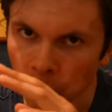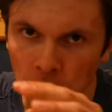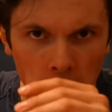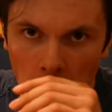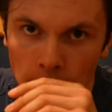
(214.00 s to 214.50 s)

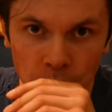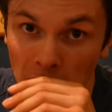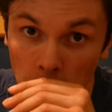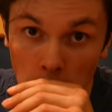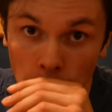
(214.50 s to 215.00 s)
They're not
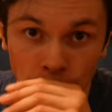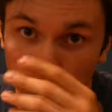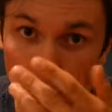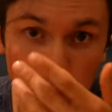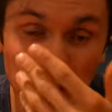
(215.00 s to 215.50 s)
at all.
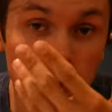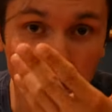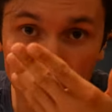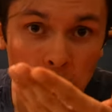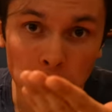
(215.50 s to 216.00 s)
Might as well
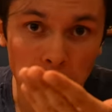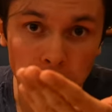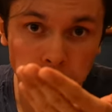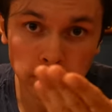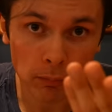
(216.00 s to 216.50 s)
get a donut.
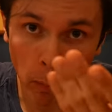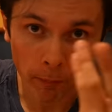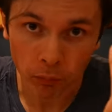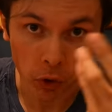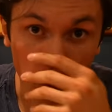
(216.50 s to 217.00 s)

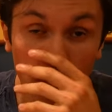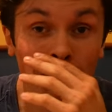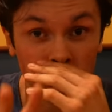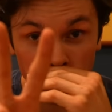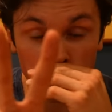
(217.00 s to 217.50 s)
You know, you
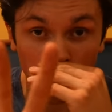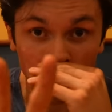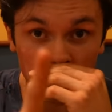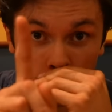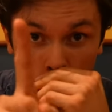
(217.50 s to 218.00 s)
probably get two
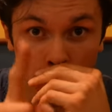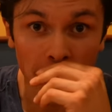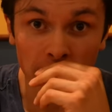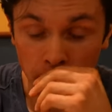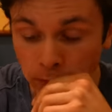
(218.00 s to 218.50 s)
donuts for one
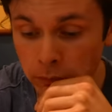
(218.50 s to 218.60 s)
muffin.